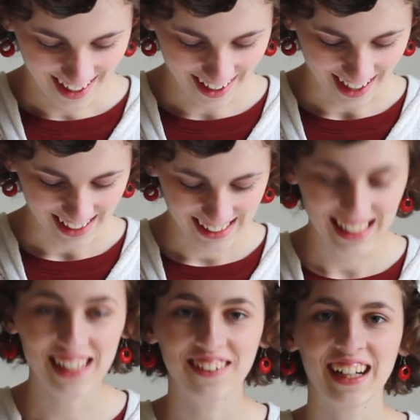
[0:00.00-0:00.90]
All right,
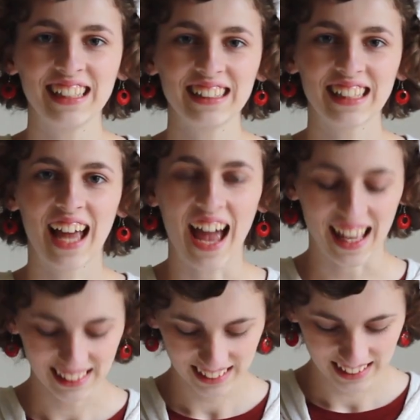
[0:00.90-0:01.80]
C. Grace
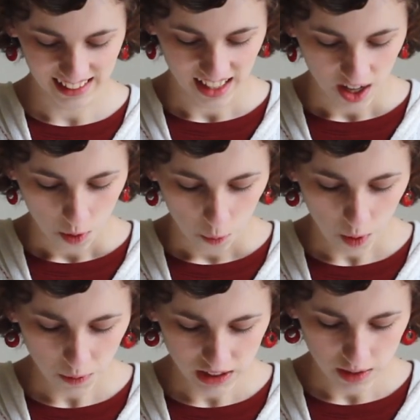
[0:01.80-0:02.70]
asks,
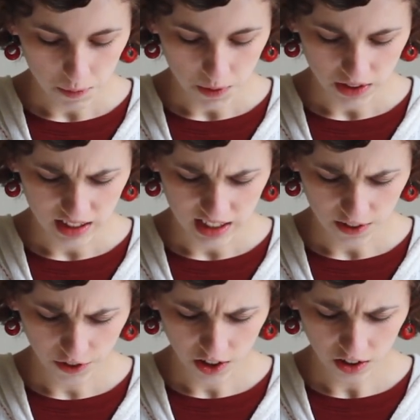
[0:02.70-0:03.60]
what was the most
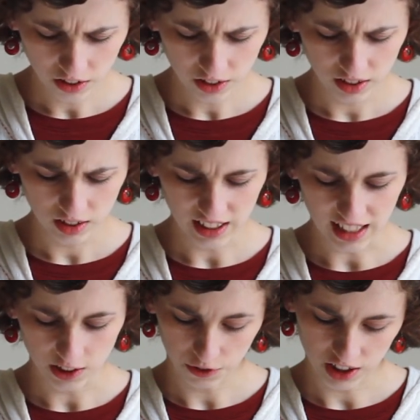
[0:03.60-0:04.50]
difficult
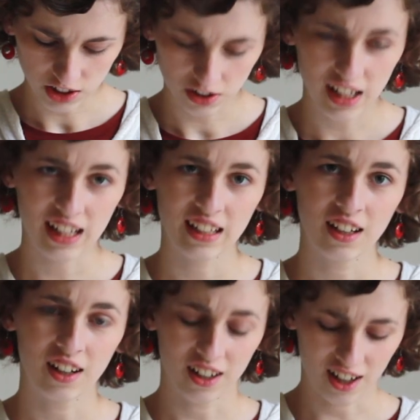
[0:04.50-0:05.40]
slash frustrating,
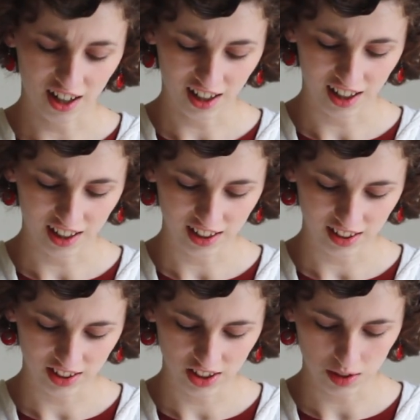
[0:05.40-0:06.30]
hard
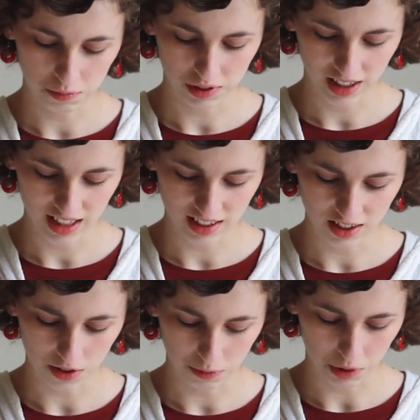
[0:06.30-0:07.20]
to complete
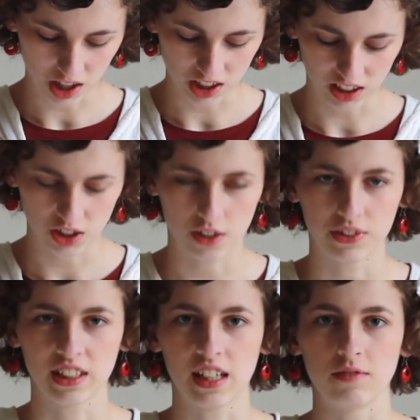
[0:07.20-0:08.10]
sewing project you
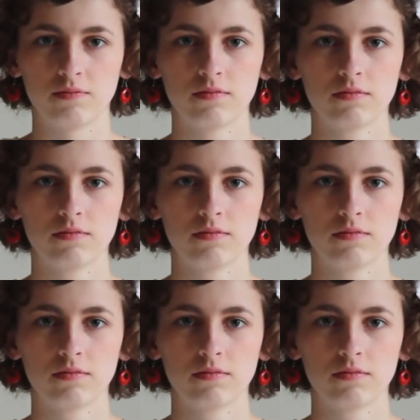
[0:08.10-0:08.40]
ever did?